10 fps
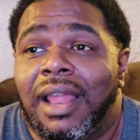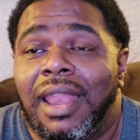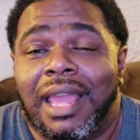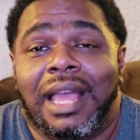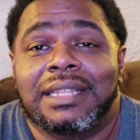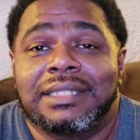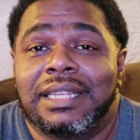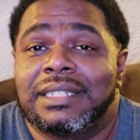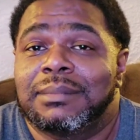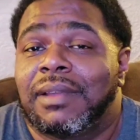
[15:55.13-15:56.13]
like I
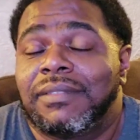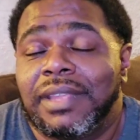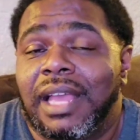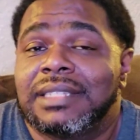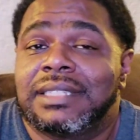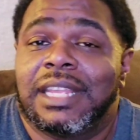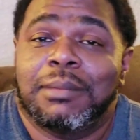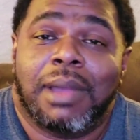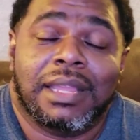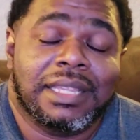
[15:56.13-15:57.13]
said to my fiance and
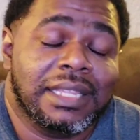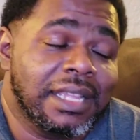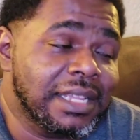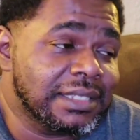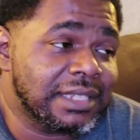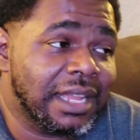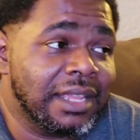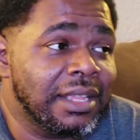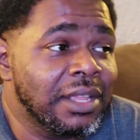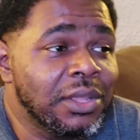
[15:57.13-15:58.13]
my kids, like,
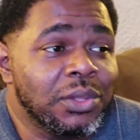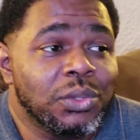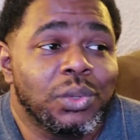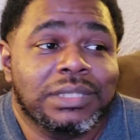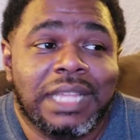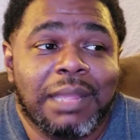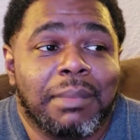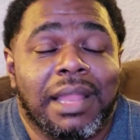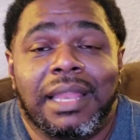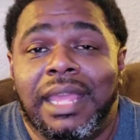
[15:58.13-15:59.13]
you can take
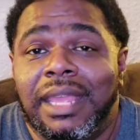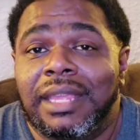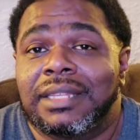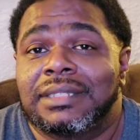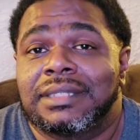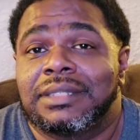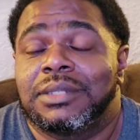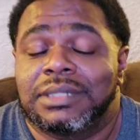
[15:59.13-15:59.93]
my legs, you can